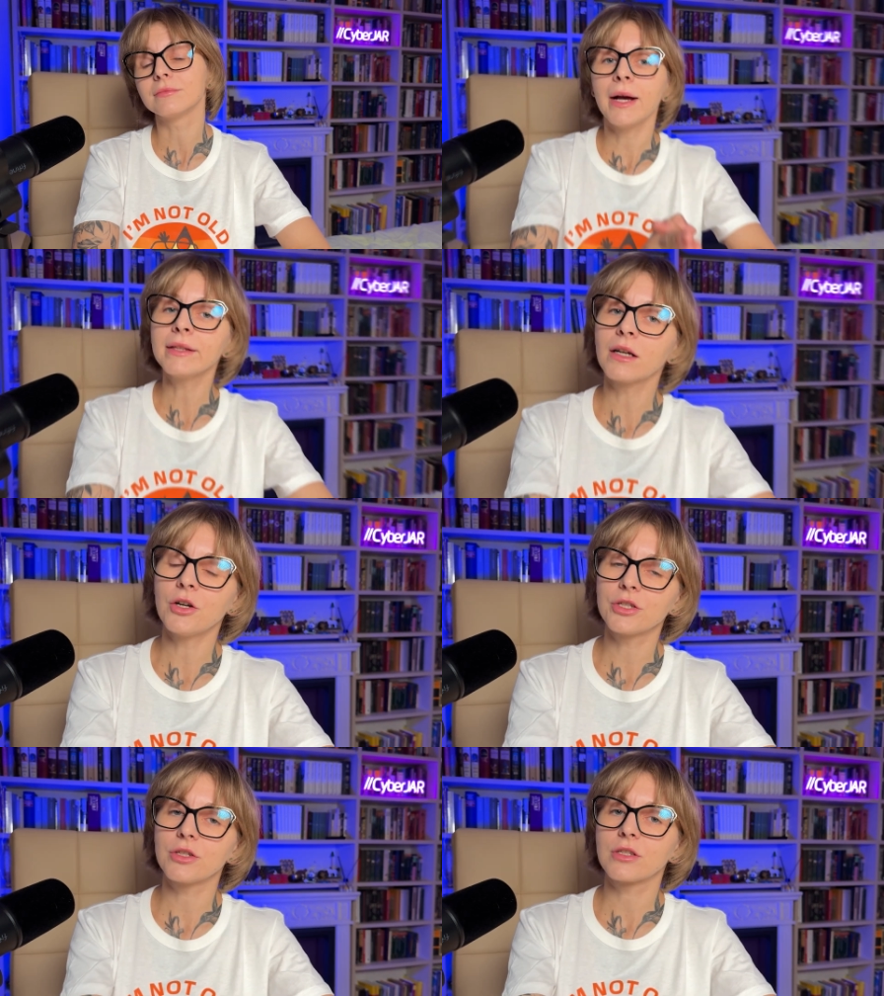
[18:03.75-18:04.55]
I
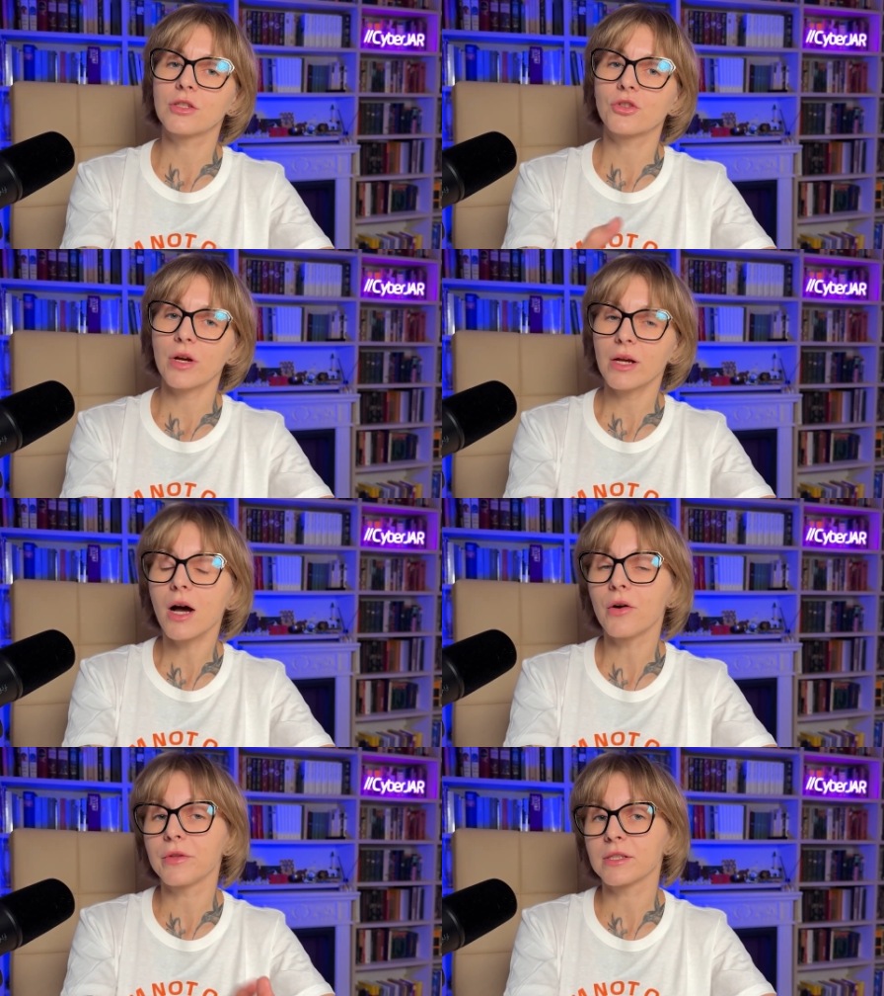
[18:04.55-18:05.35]
encourage you to try
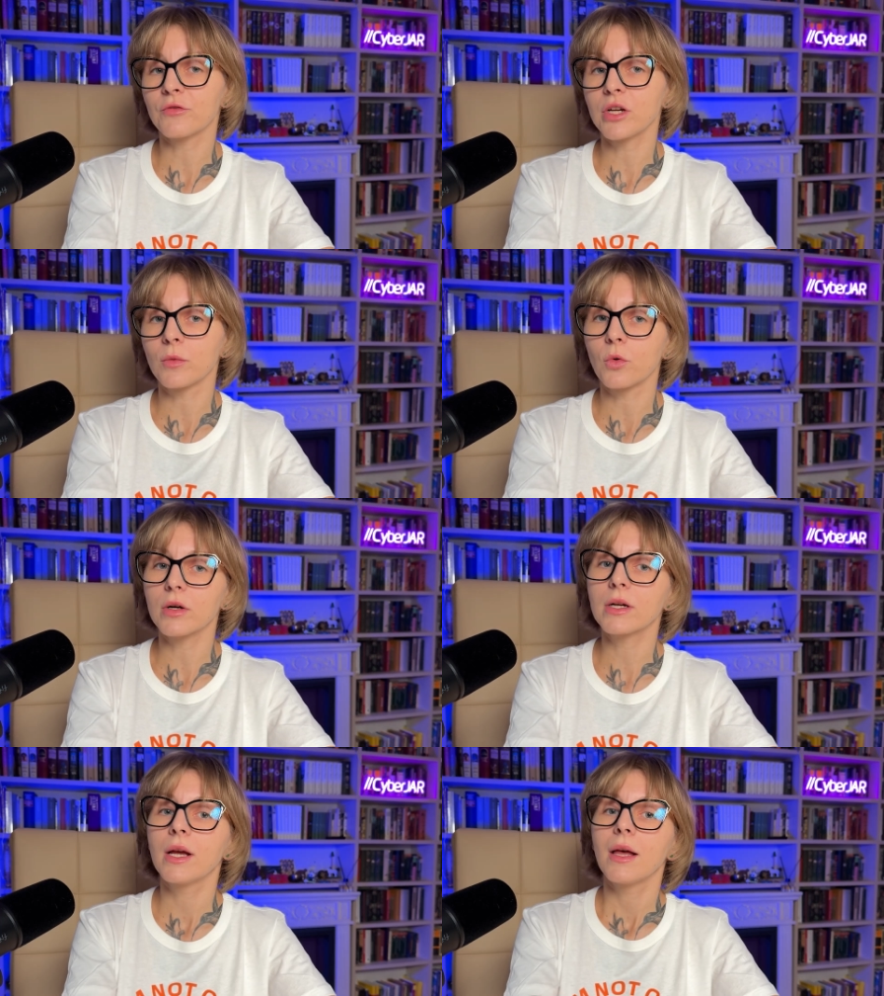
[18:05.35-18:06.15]
out this
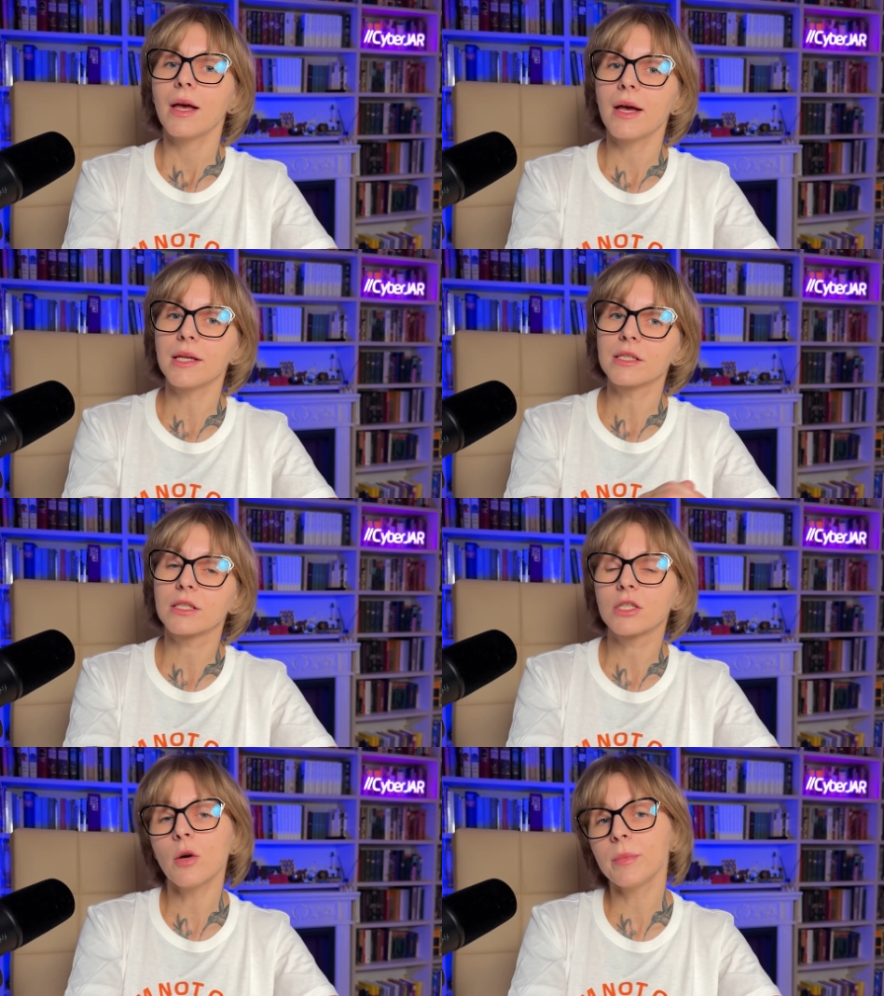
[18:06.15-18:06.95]
framework and
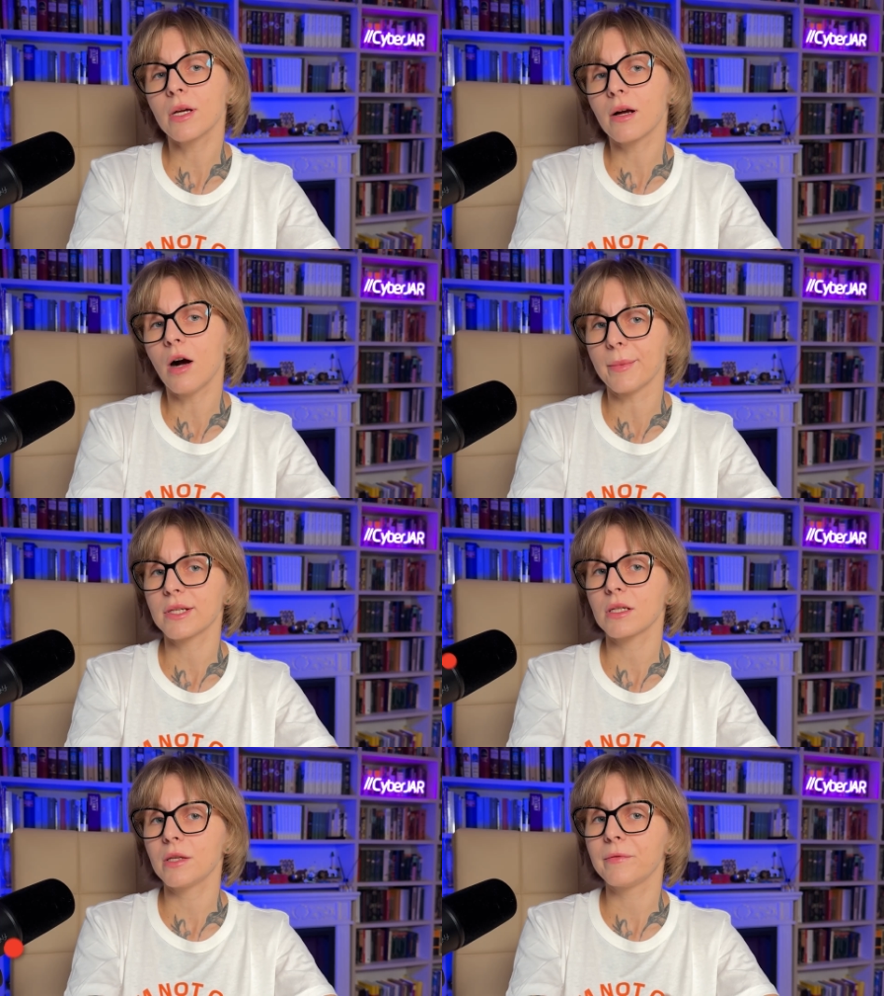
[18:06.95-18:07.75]
drop me a
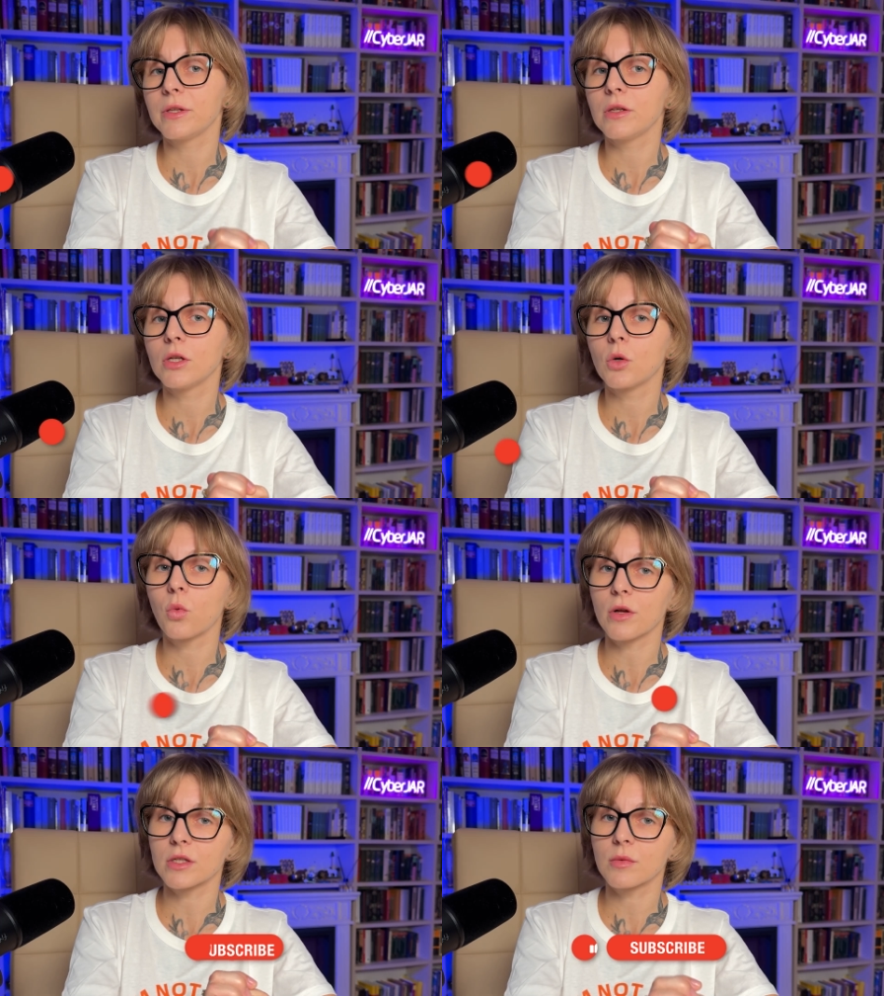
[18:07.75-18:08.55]
comment if you
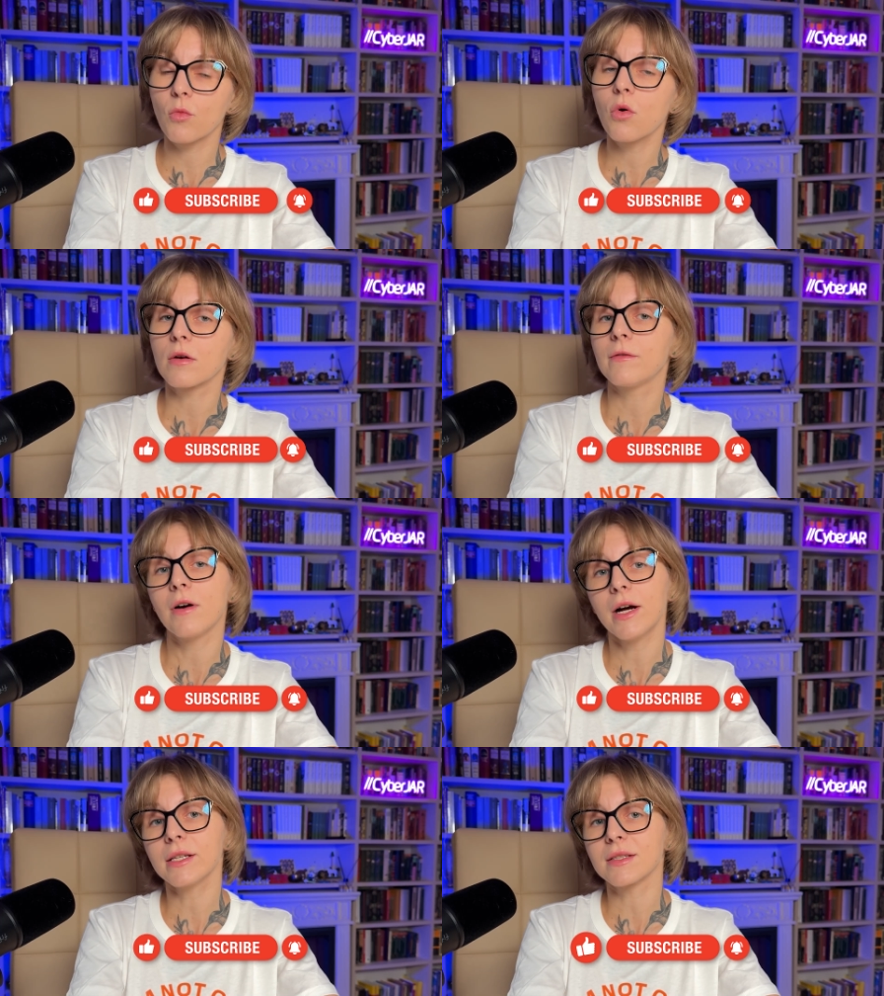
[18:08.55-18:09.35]
want more
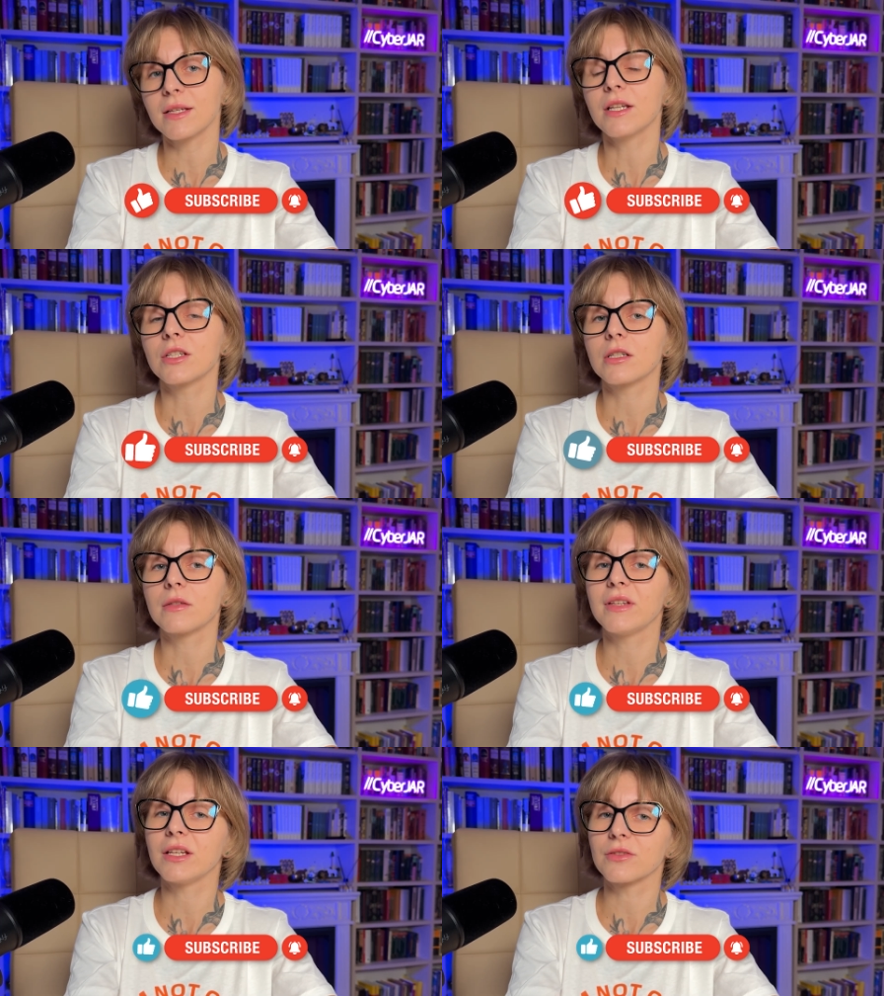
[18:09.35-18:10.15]
Vaadin
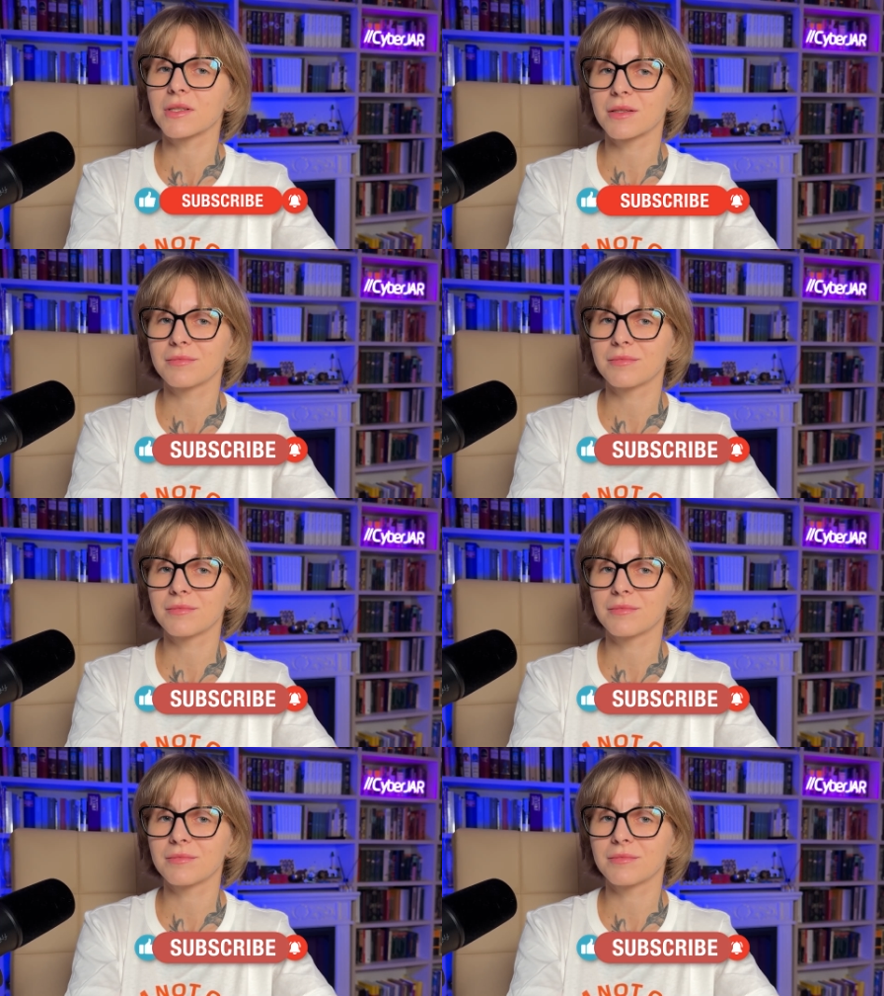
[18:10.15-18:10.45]
centered videos.